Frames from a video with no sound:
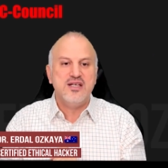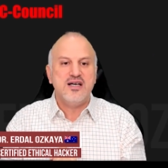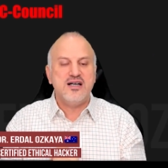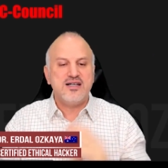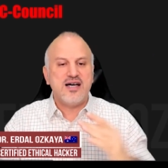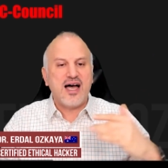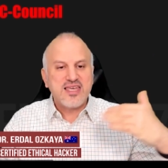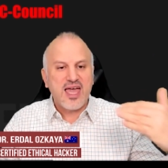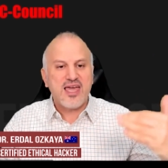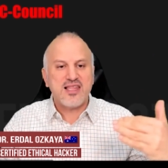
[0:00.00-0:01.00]
I
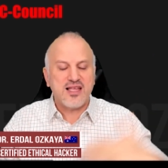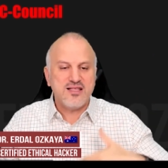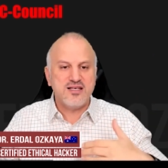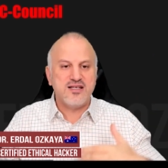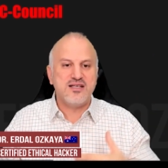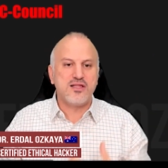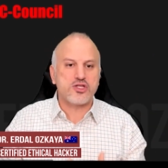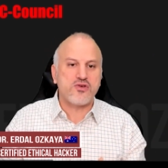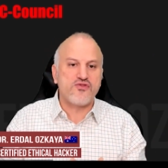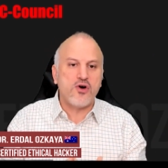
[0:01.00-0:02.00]
gain
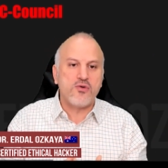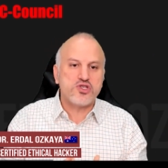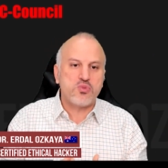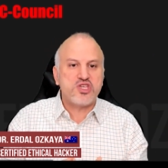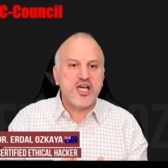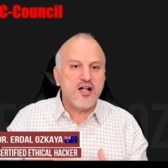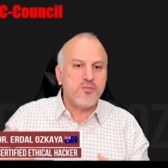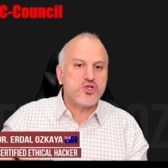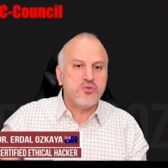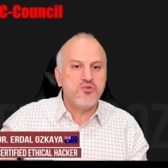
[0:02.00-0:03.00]
lots of knowledge which helped
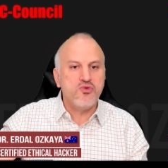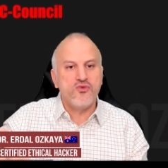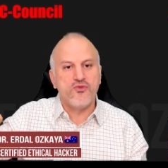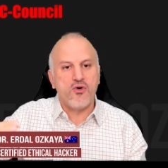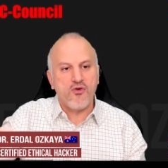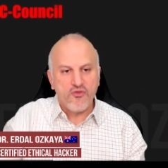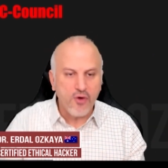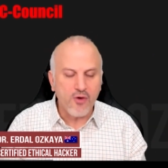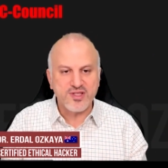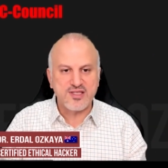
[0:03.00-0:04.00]
me to move
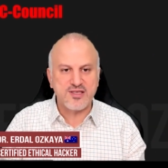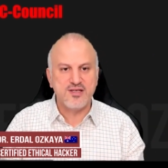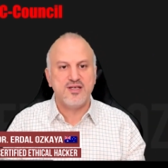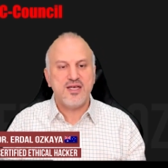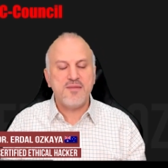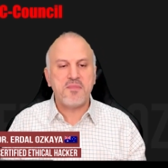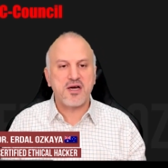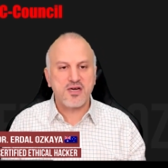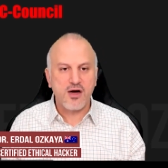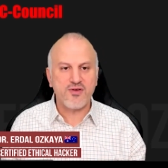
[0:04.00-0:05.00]
forward in my
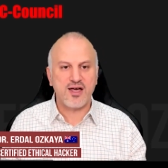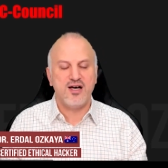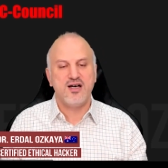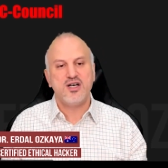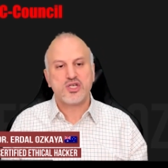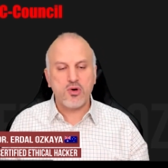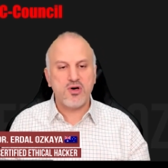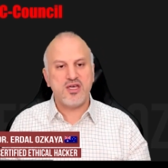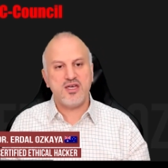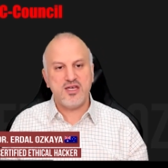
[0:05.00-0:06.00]
career. So
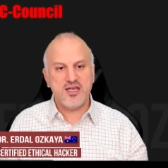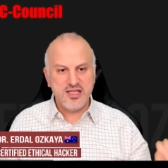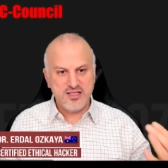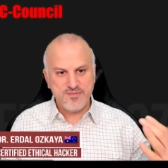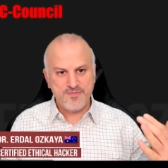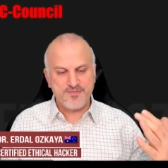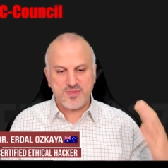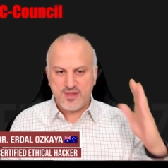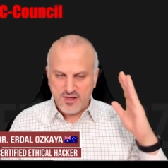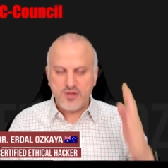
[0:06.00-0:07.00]
in
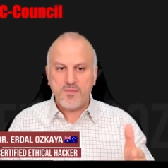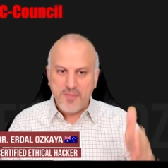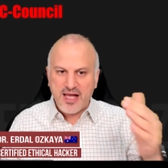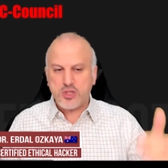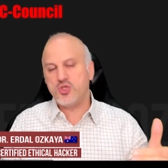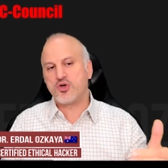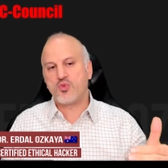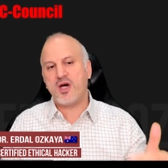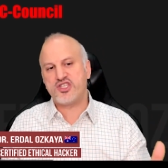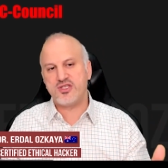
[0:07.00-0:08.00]
back to your
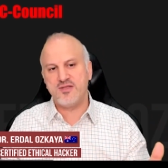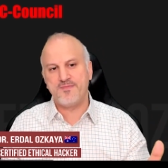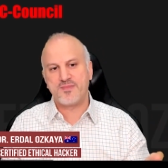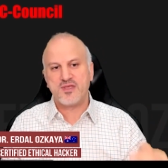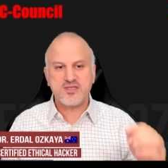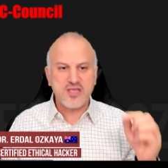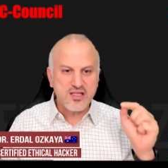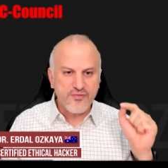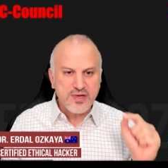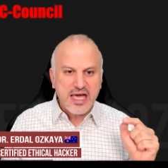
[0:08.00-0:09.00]
question,
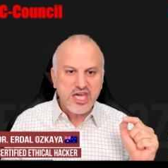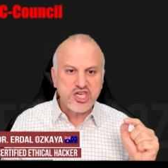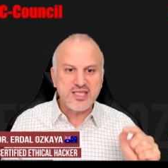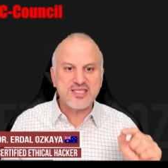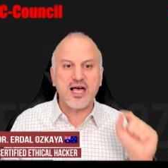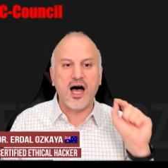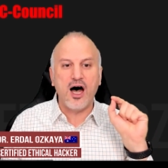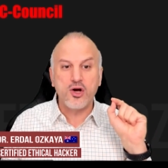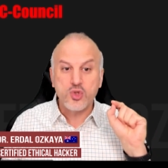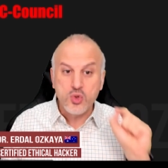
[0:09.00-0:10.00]
certifications
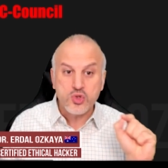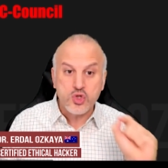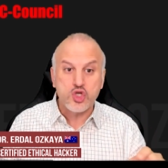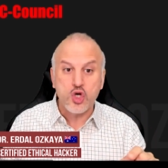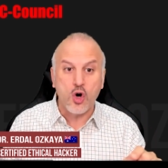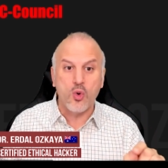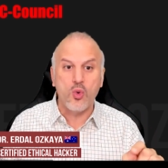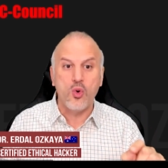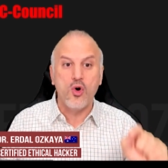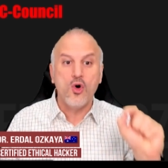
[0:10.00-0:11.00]
are good to
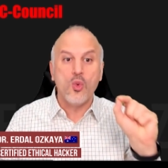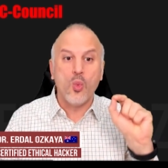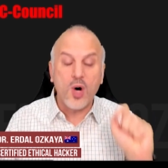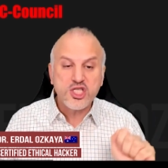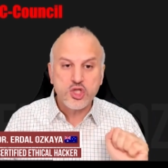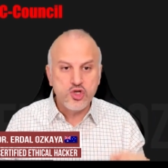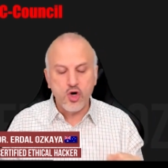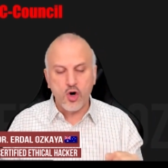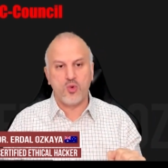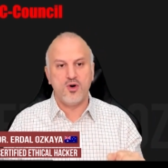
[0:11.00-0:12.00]
show what you know.